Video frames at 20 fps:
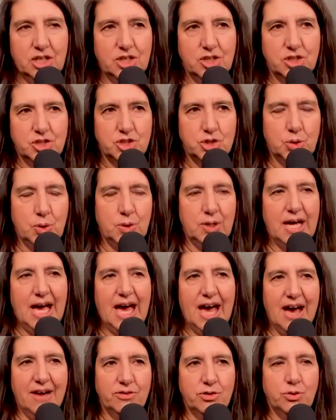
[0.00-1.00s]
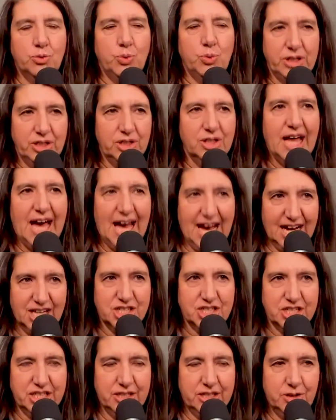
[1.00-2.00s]
to have real
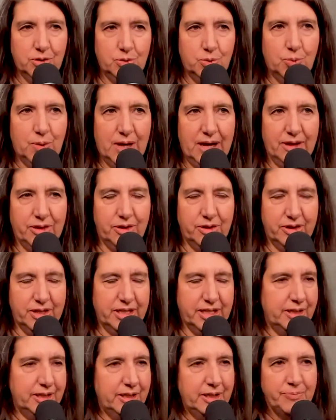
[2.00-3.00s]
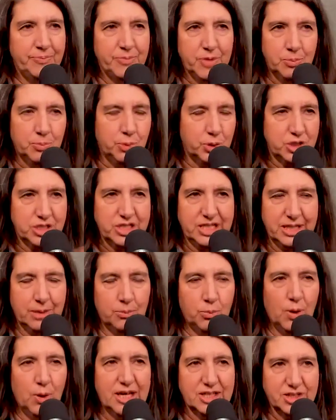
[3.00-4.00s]
action rather than pushing
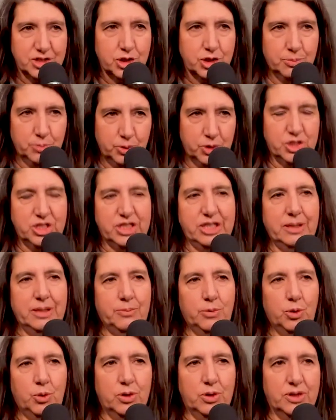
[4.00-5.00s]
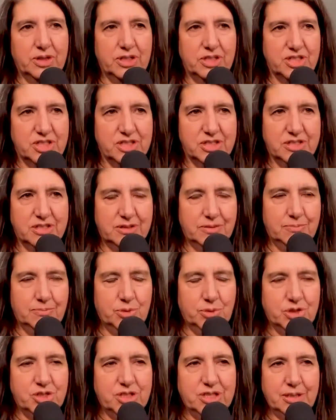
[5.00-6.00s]
them west or pushing them north and just
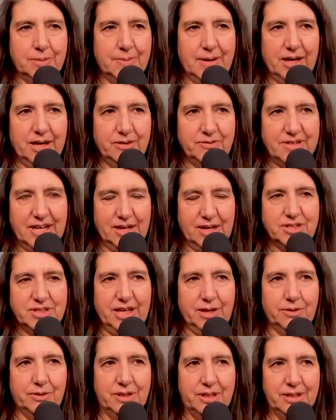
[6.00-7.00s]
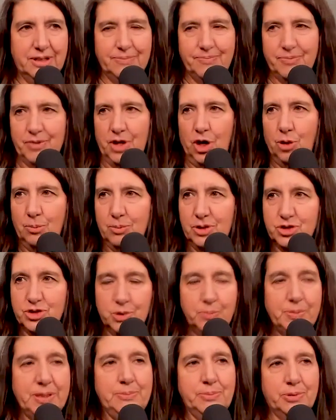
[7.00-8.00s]
pushing them out of downtown. Homeless are
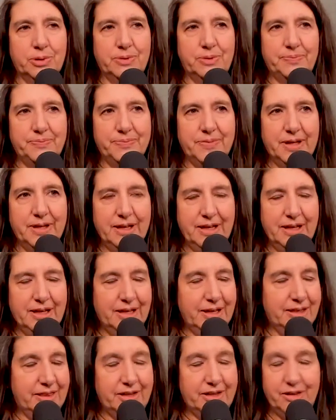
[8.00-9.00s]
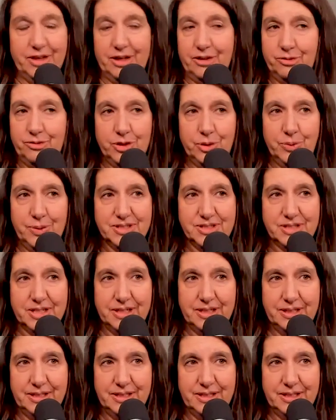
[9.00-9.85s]
people. They're there for a reason.